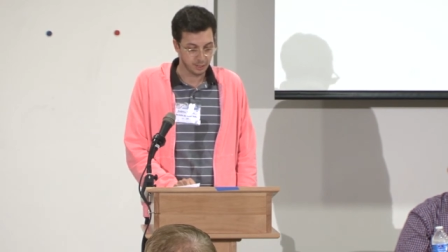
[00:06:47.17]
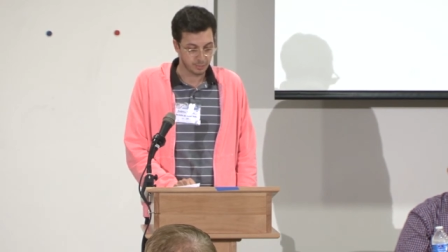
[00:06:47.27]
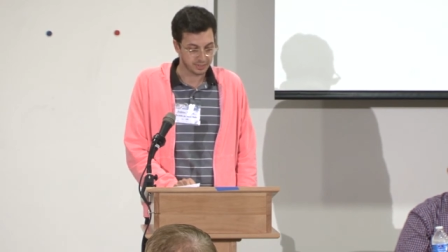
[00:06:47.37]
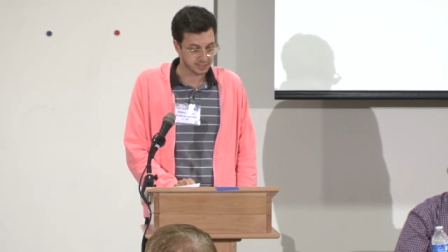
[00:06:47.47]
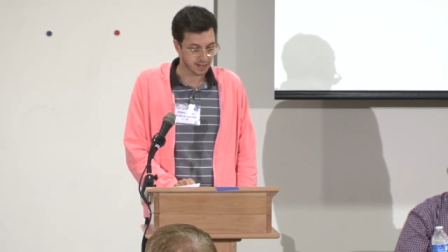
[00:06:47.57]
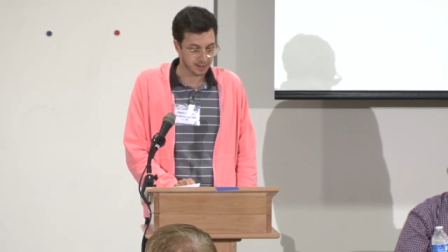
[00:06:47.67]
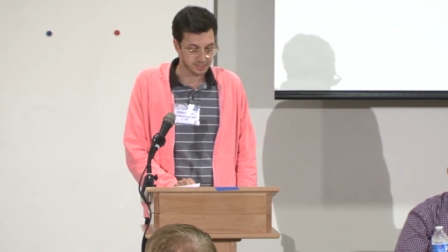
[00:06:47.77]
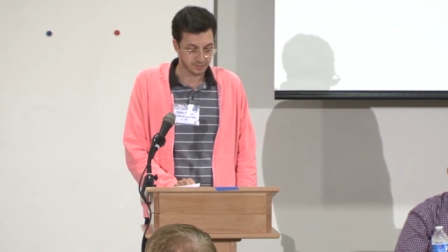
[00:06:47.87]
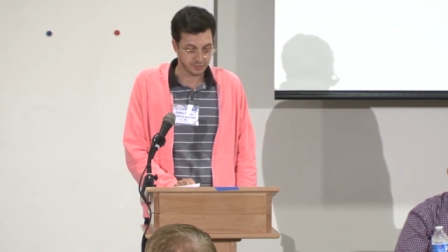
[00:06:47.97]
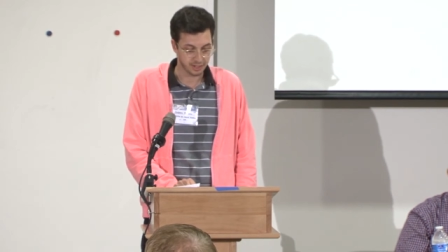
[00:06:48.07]
"But the
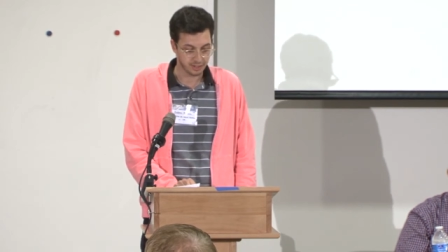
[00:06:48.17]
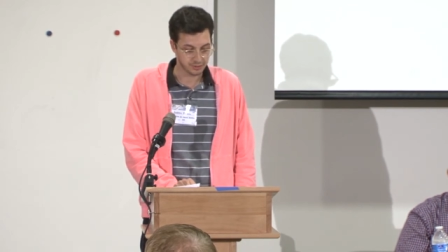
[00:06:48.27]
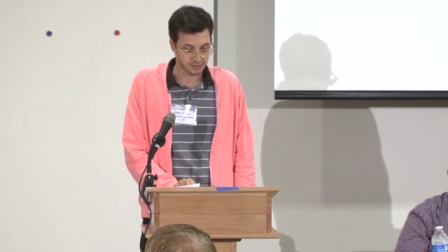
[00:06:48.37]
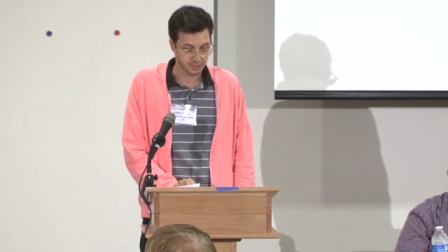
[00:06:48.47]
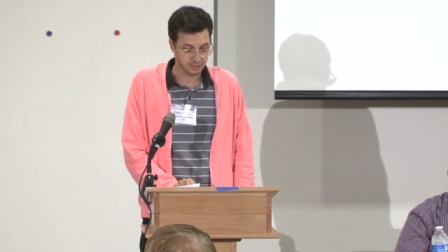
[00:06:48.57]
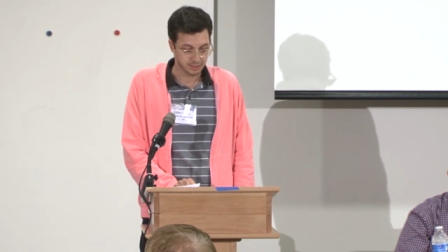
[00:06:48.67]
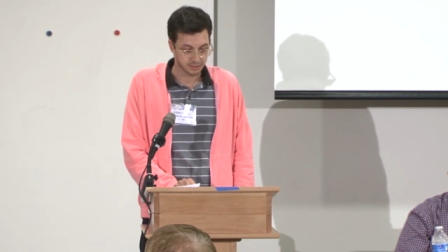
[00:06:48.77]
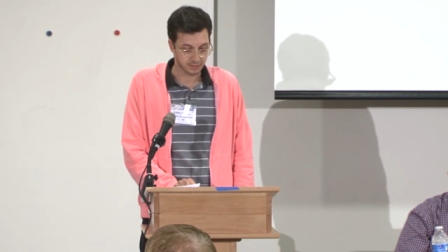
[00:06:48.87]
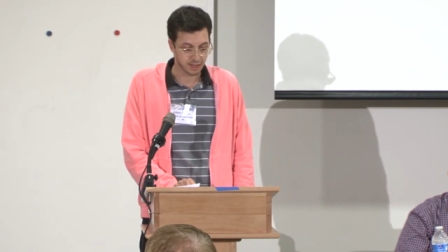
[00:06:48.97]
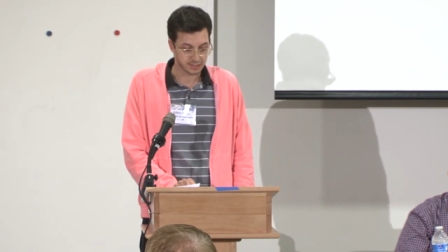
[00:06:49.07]
times have changed,
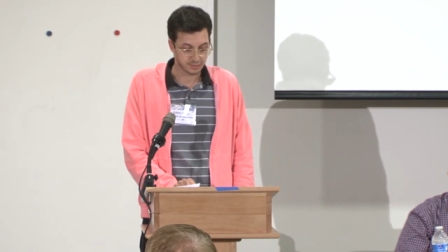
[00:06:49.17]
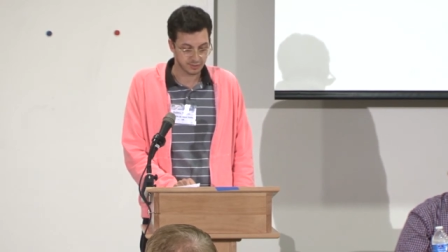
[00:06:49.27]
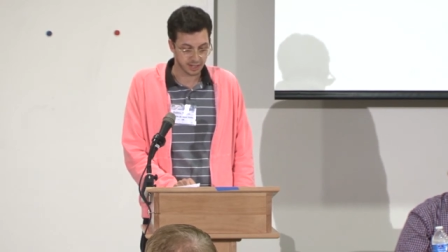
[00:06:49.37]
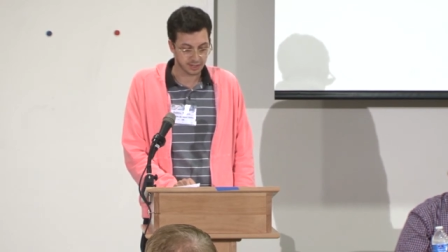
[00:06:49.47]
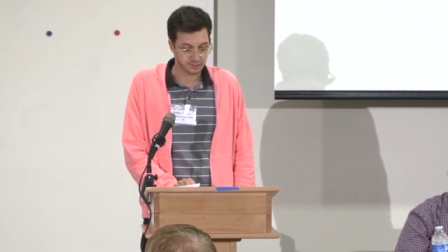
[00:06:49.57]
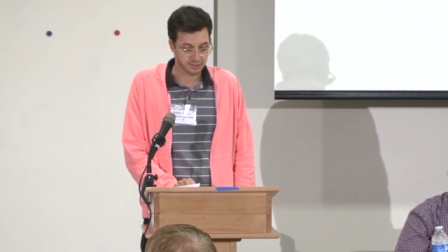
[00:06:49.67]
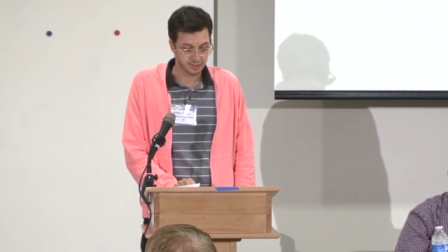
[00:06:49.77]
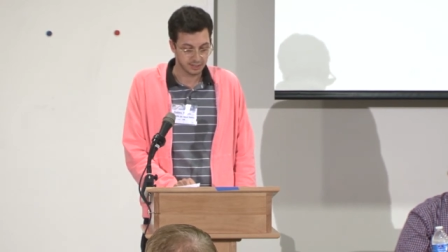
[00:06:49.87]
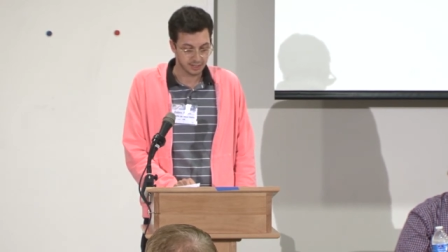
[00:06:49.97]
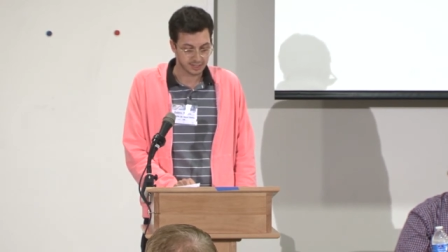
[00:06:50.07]
the laws have changed.
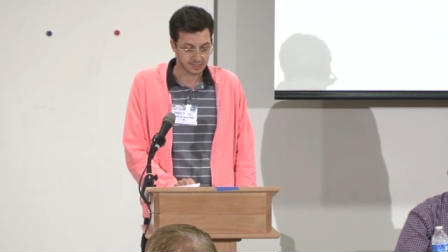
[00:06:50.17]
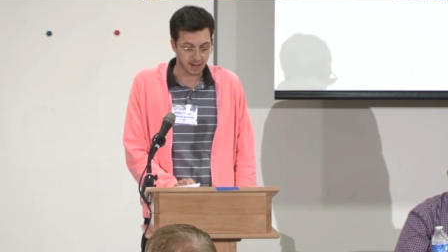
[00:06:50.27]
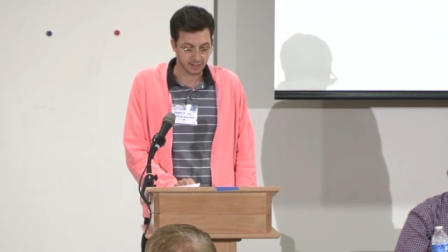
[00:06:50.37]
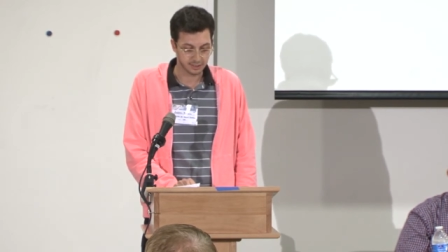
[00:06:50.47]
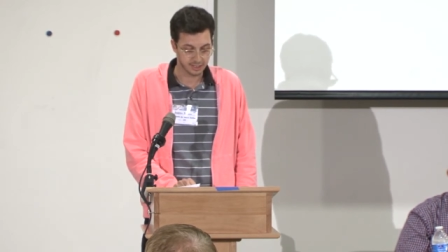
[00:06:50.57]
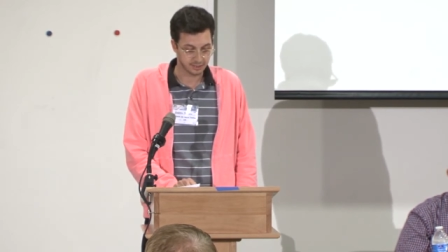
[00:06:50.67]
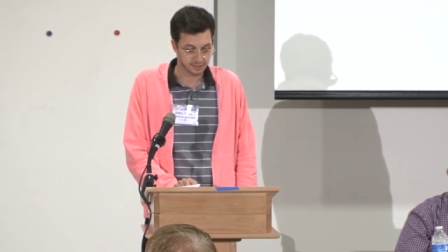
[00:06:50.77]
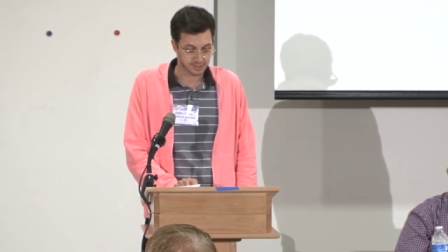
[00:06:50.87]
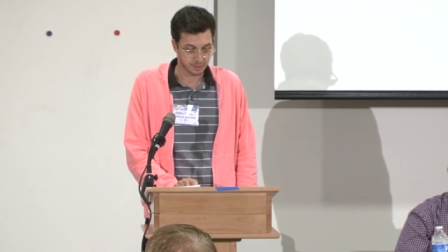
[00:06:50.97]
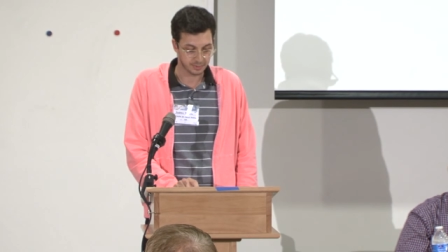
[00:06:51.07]
It's not
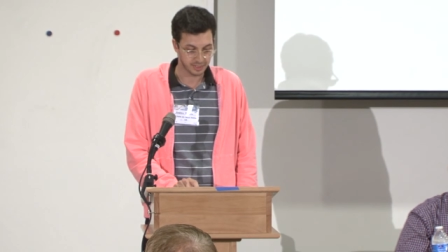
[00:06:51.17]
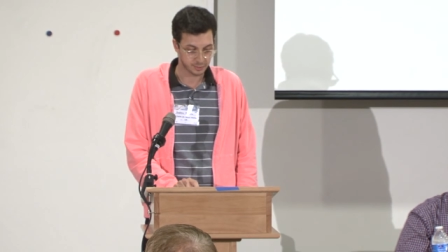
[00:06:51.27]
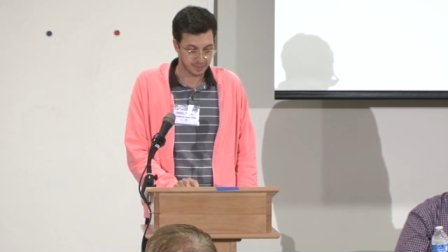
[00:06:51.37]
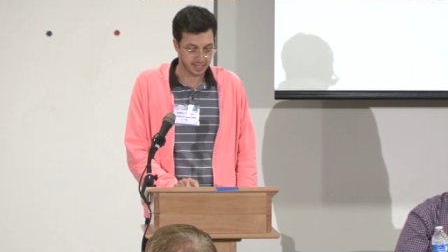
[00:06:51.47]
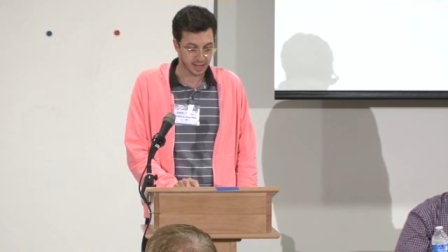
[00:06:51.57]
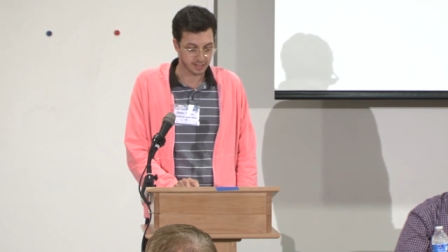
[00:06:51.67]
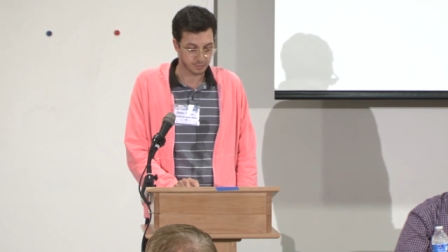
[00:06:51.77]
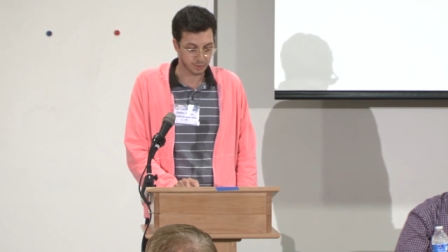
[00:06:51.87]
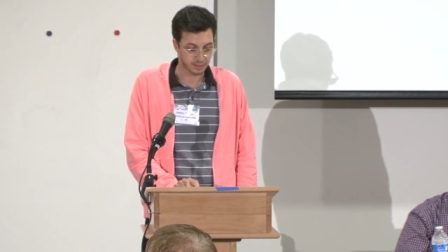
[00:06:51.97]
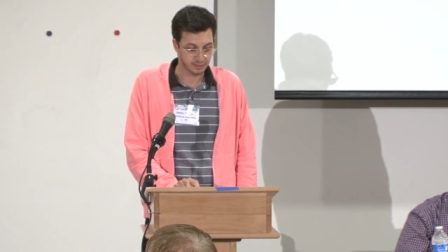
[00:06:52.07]
illegal simply to be gay
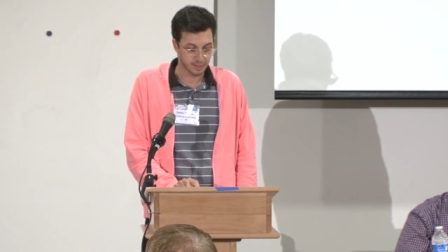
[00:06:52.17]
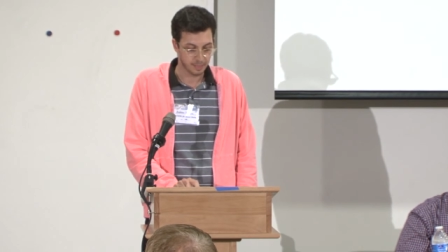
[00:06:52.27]
anymore.